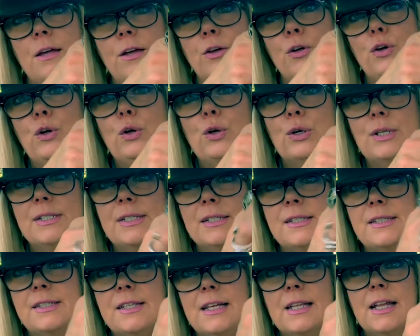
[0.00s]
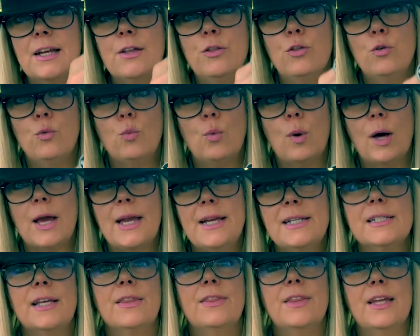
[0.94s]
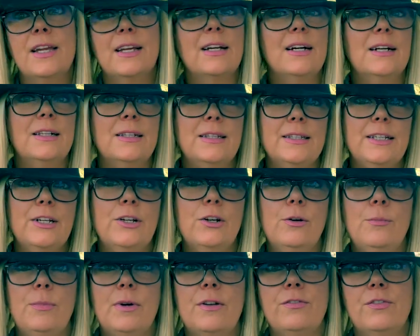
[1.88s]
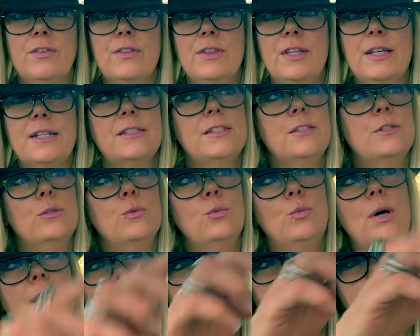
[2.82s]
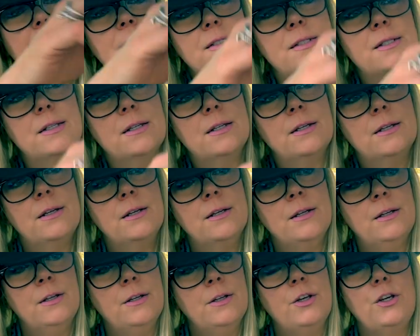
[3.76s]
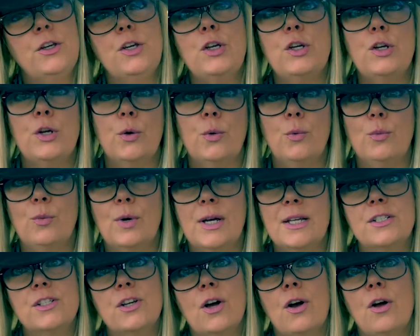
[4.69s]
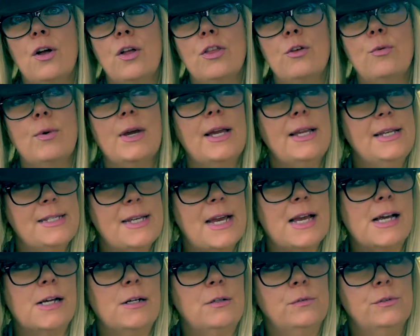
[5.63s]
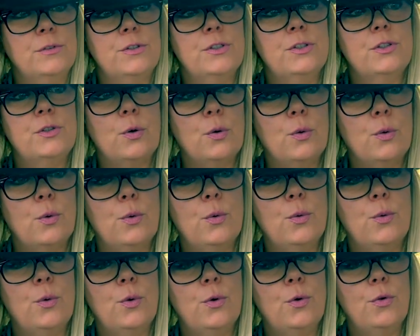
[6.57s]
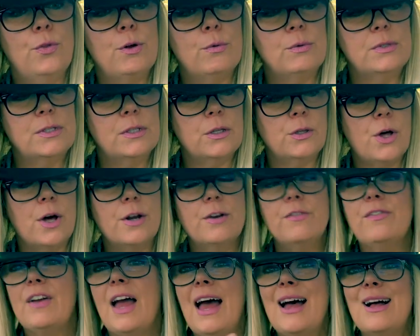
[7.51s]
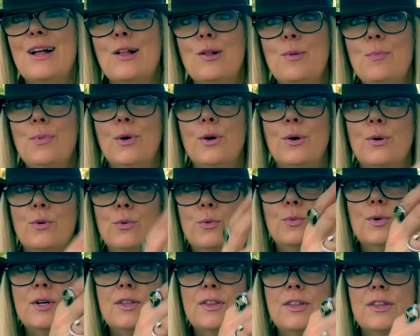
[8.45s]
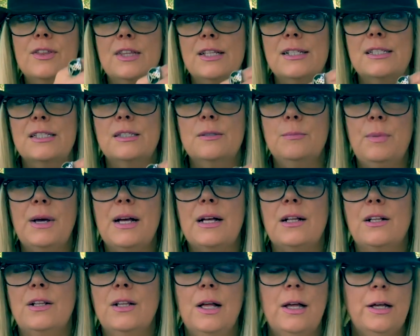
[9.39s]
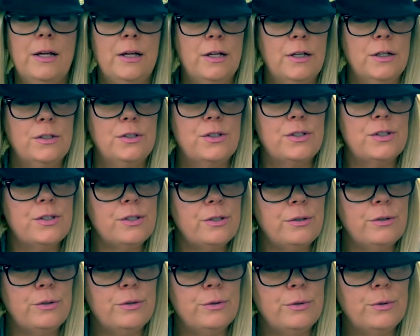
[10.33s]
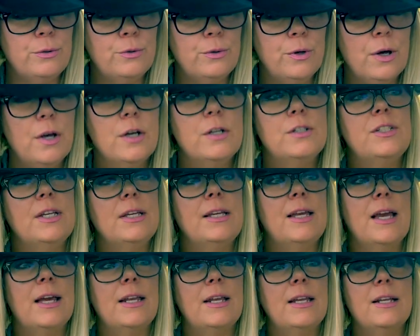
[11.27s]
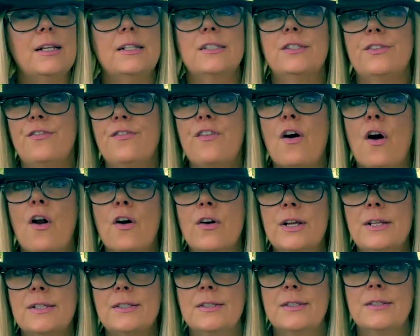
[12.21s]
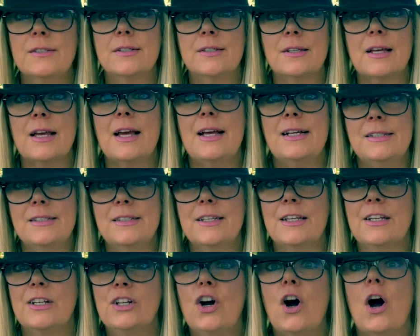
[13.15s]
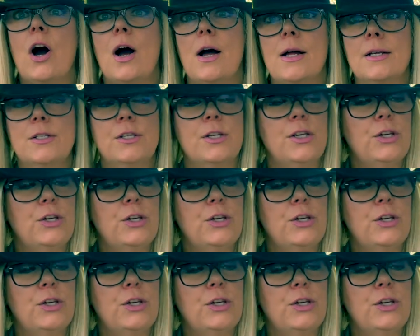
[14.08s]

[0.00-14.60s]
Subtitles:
good to see like the white and then clear, but for this, the white, went all the way down. So there was a lot of help with this spell to get it as far as it got,